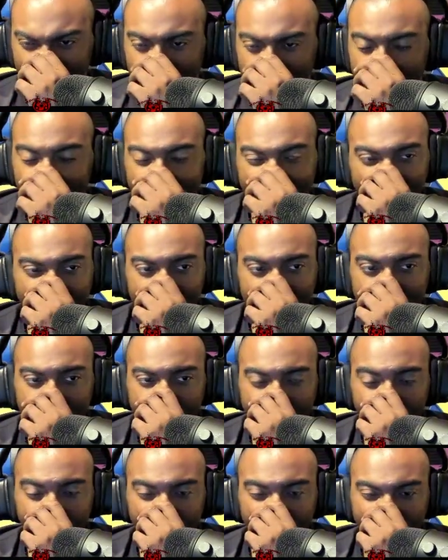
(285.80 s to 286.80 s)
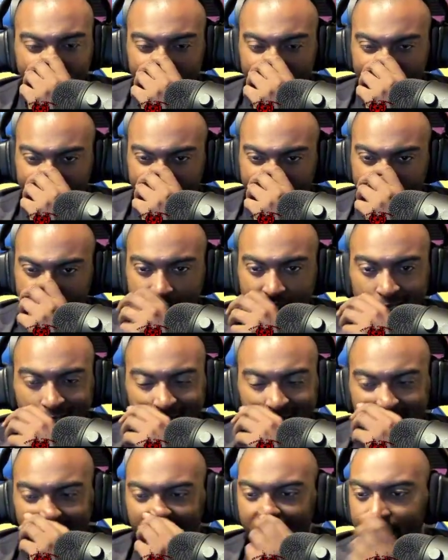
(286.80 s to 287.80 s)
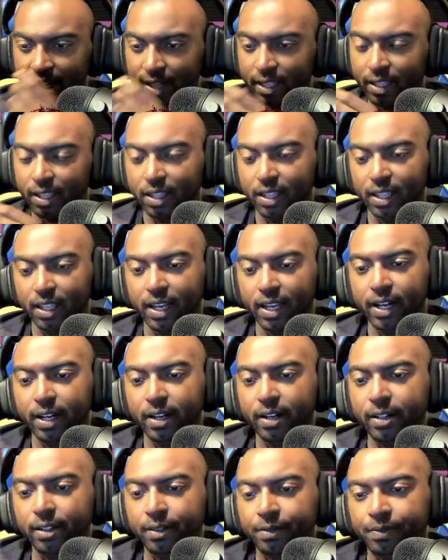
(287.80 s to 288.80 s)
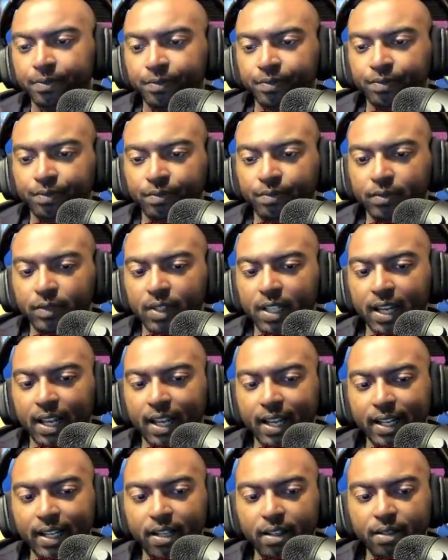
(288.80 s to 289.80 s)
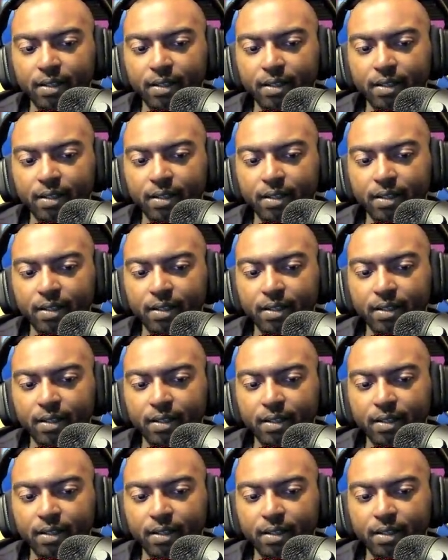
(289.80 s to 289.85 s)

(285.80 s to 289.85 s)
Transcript: Yeah, I mean they're kind of there, kind of.